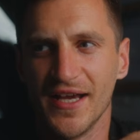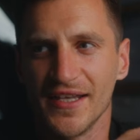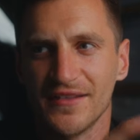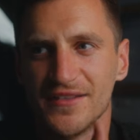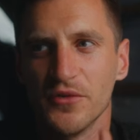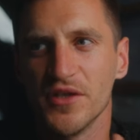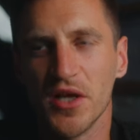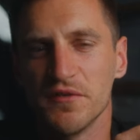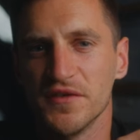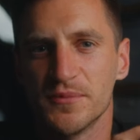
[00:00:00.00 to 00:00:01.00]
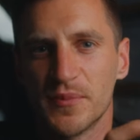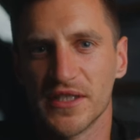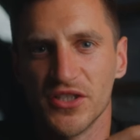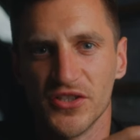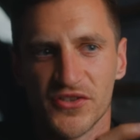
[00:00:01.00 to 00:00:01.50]
and I don't know if it's
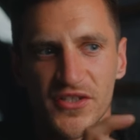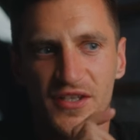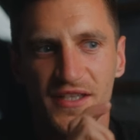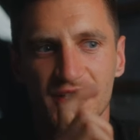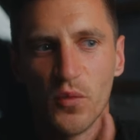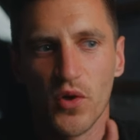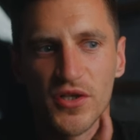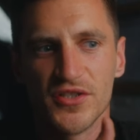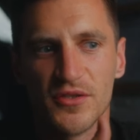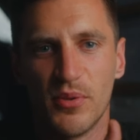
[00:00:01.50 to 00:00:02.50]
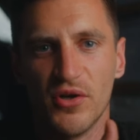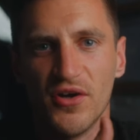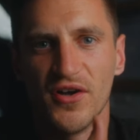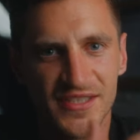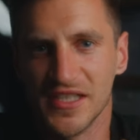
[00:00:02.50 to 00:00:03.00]
because they don't want you to put
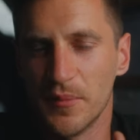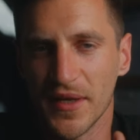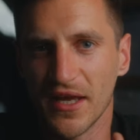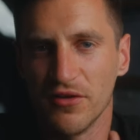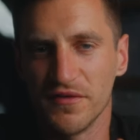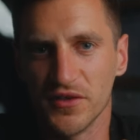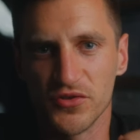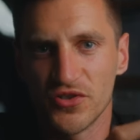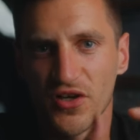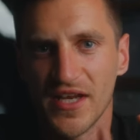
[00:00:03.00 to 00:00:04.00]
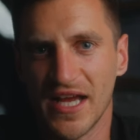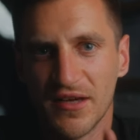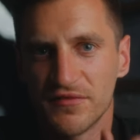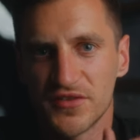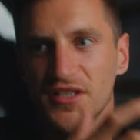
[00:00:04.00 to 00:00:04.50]
a CPL filter on
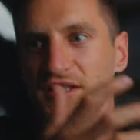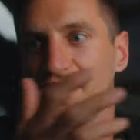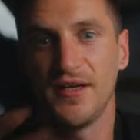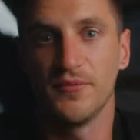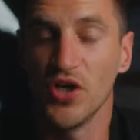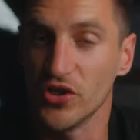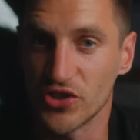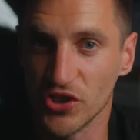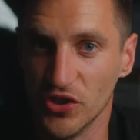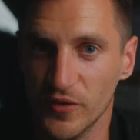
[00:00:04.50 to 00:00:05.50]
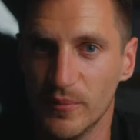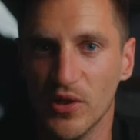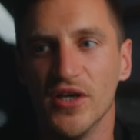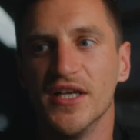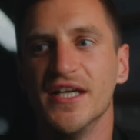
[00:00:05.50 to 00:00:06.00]
after, I'm not sure,
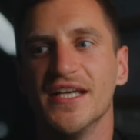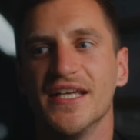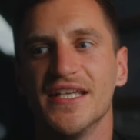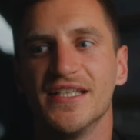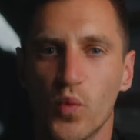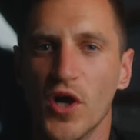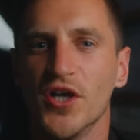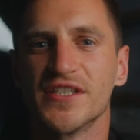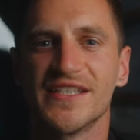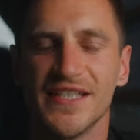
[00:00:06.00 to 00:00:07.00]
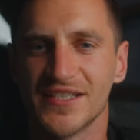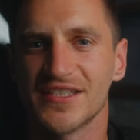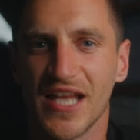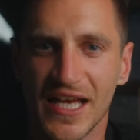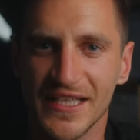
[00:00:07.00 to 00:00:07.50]
but it works in a
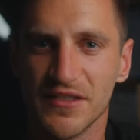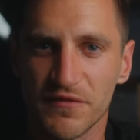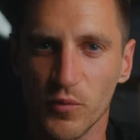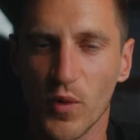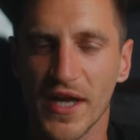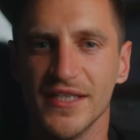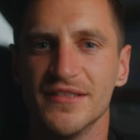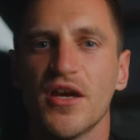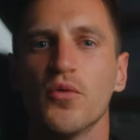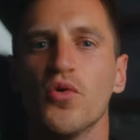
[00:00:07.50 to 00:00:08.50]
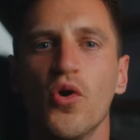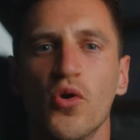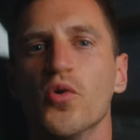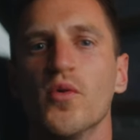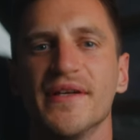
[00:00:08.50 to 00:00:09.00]
slightly different way. You don't
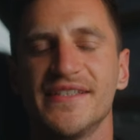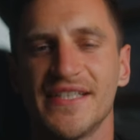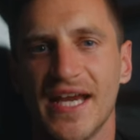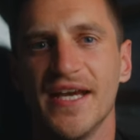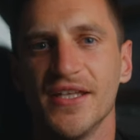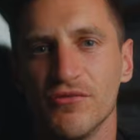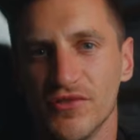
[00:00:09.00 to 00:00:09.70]
always get the